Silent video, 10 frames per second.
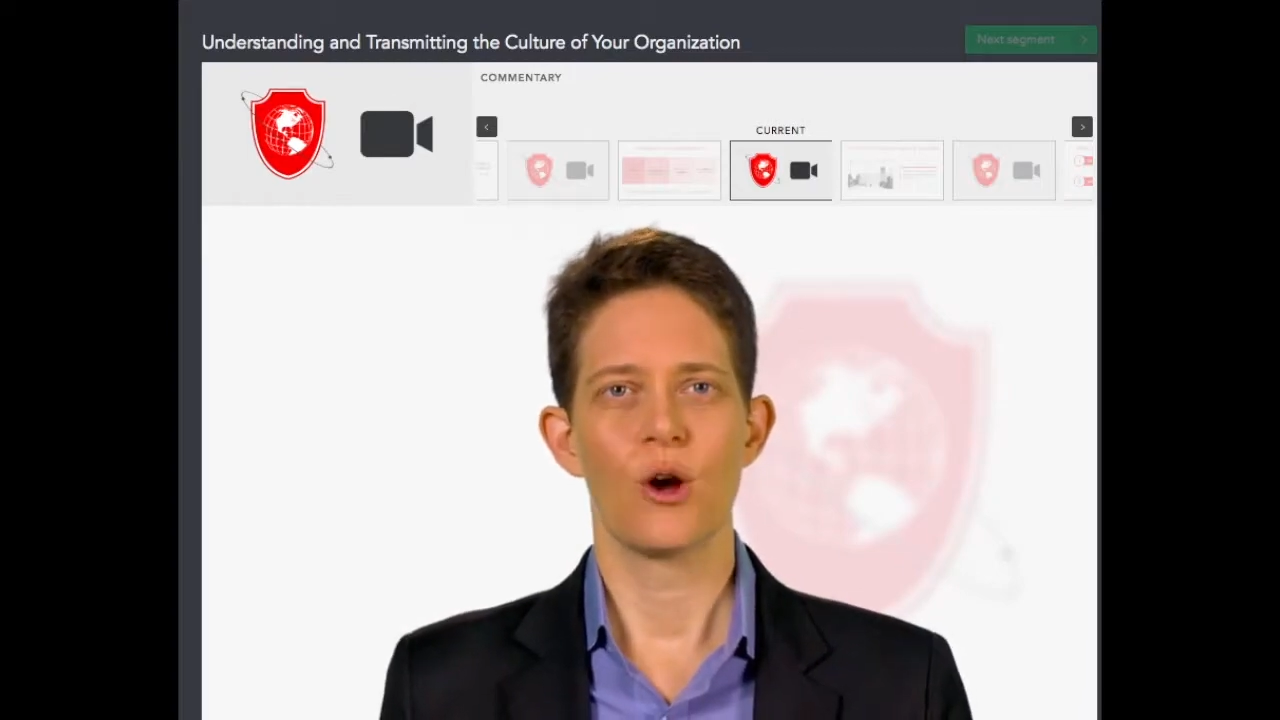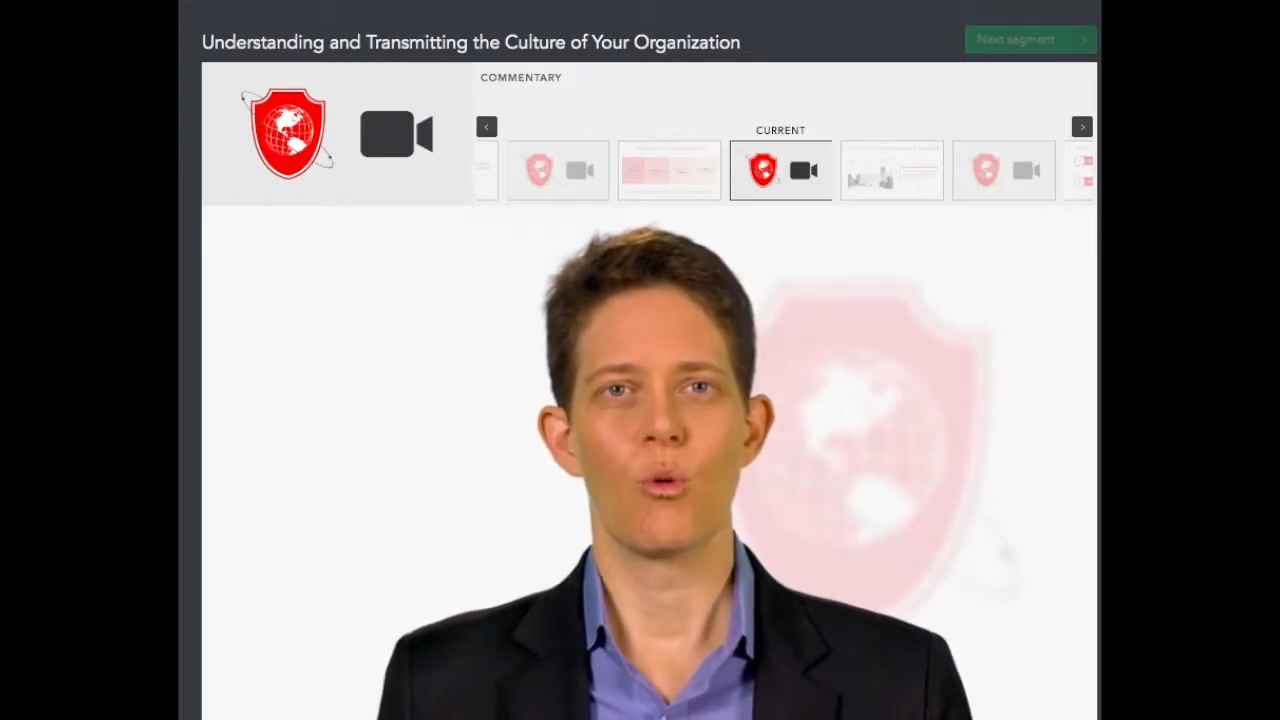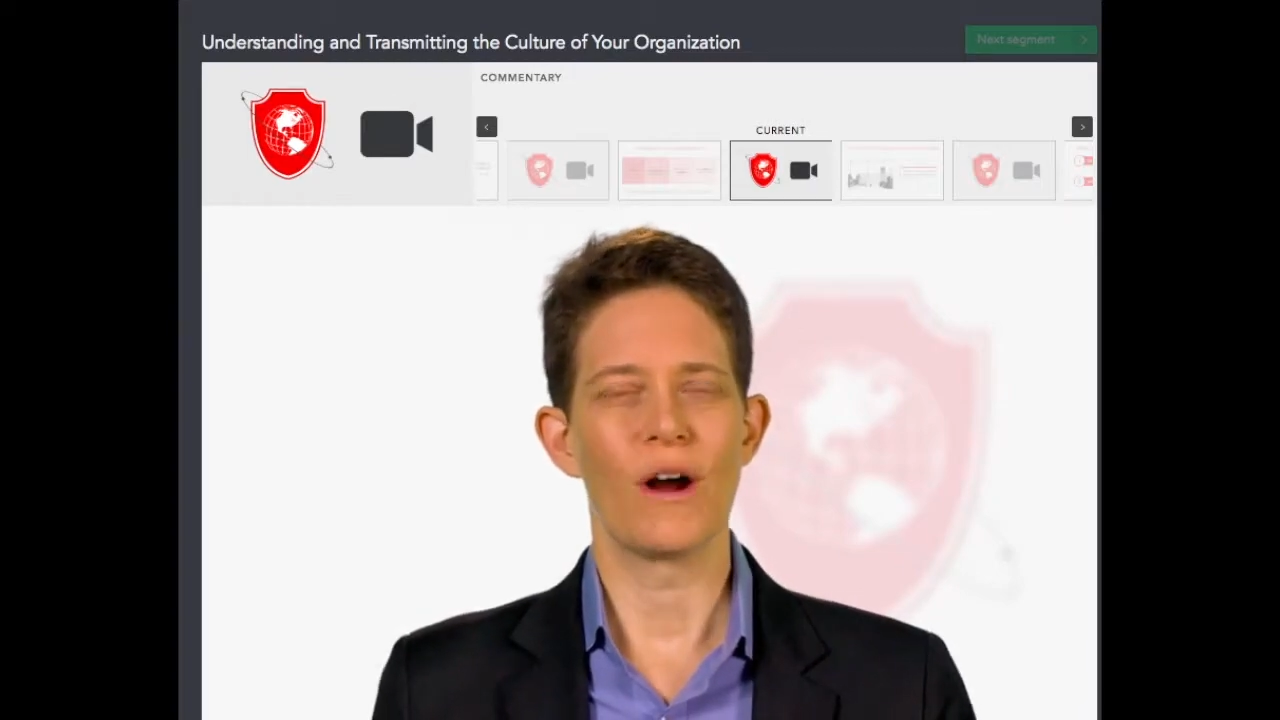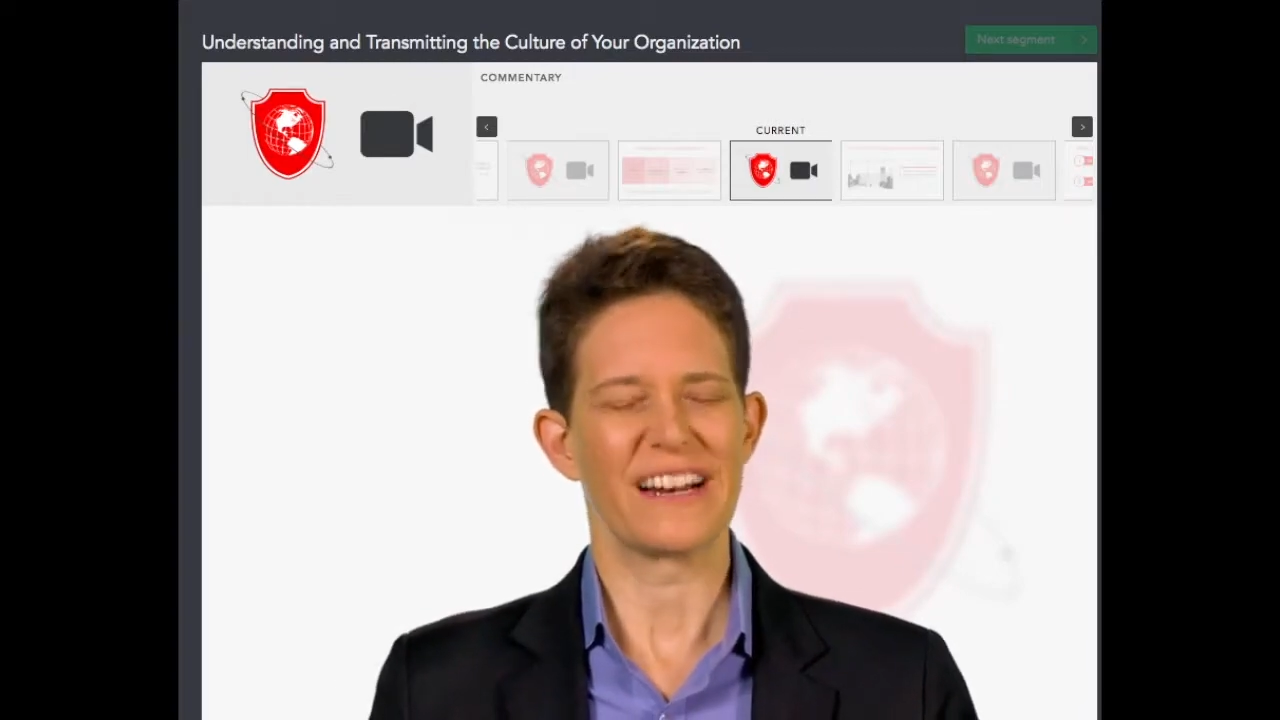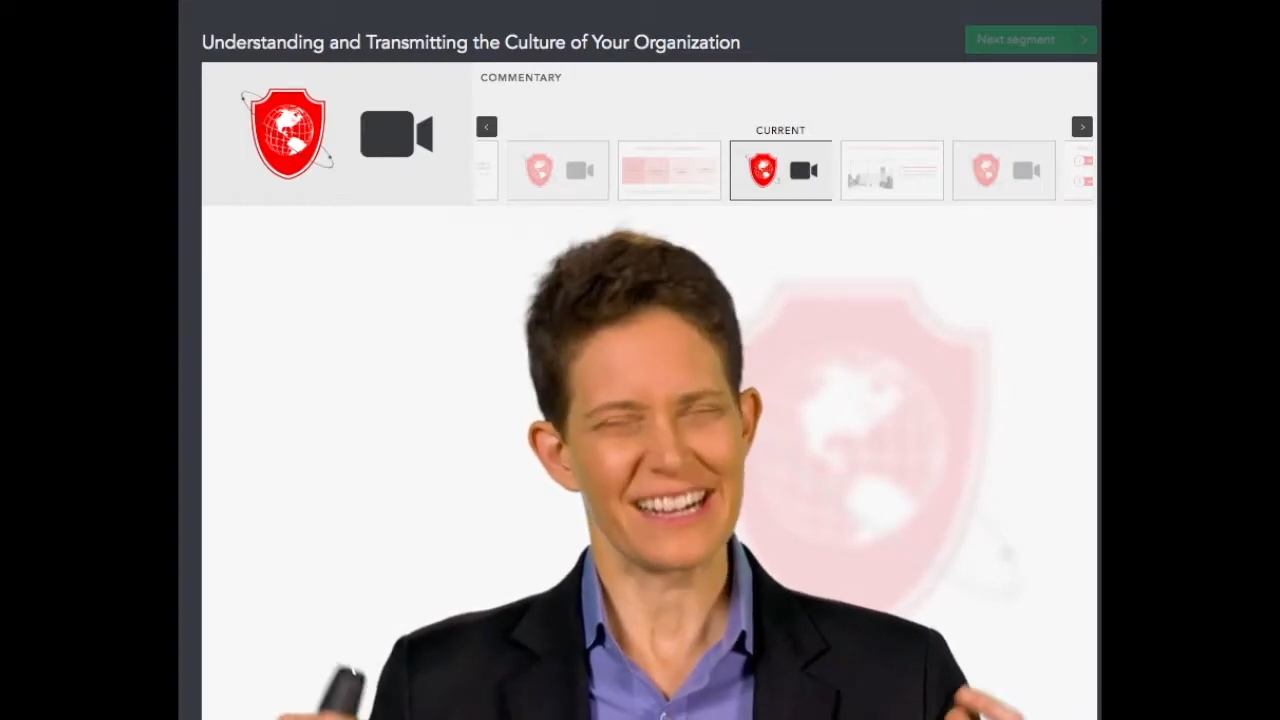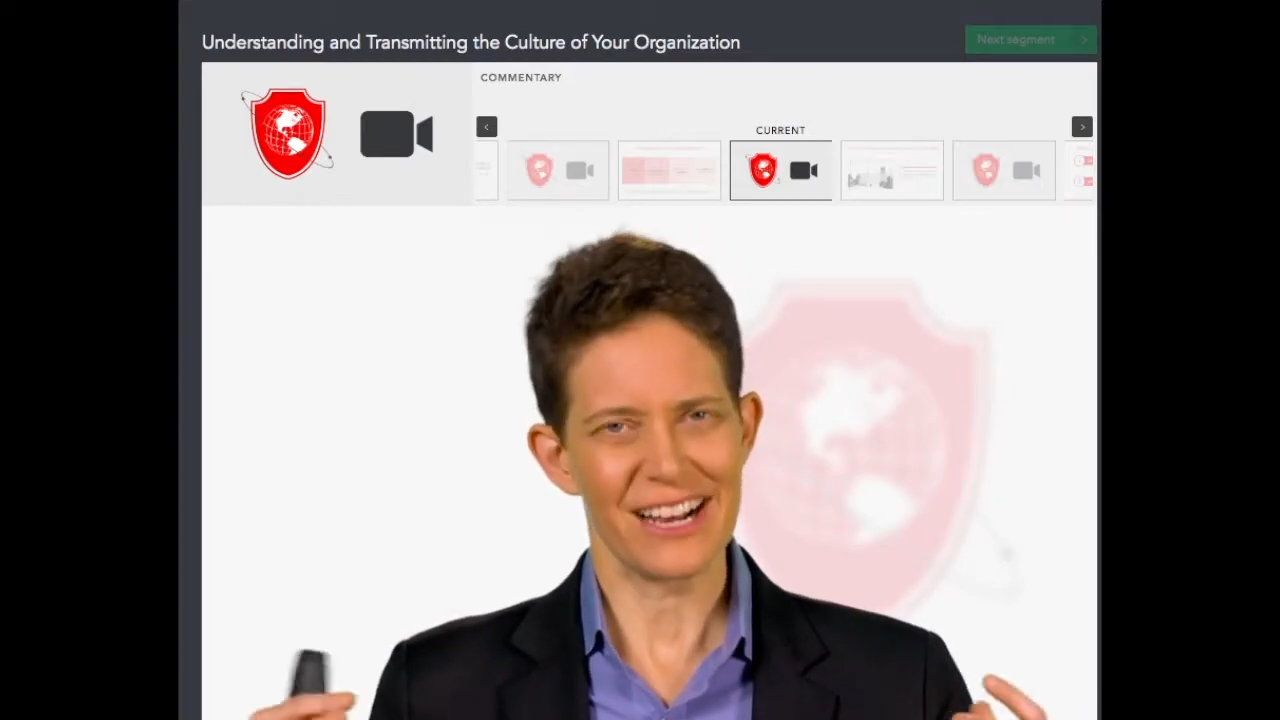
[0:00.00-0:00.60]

what